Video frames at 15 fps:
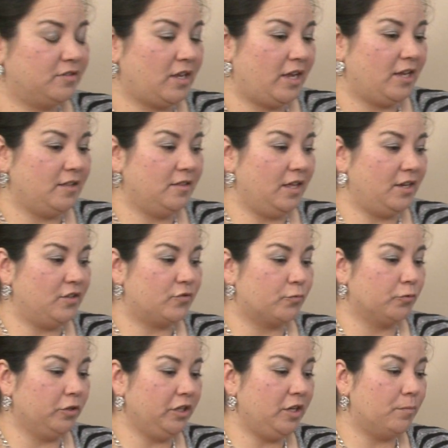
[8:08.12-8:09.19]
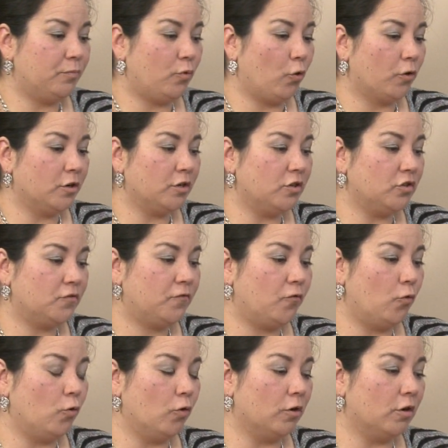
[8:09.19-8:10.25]
say that it's really important
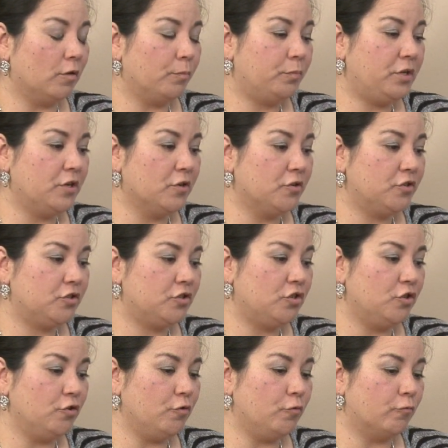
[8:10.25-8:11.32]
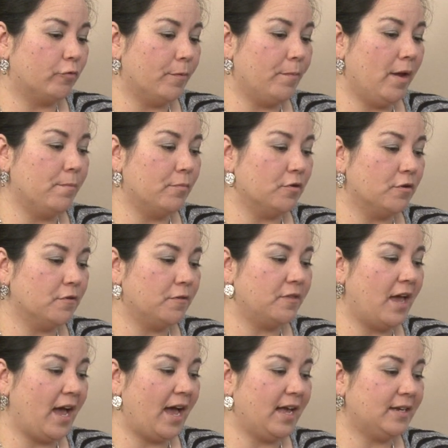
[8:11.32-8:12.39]
for Pierce to remember
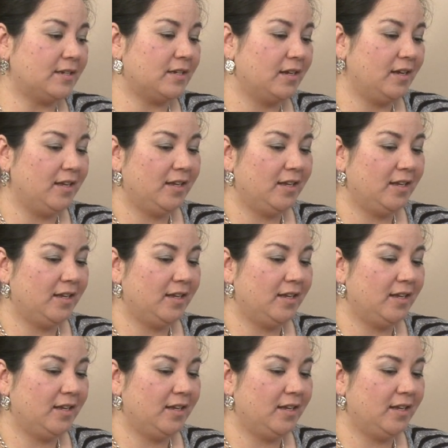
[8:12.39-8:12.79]
that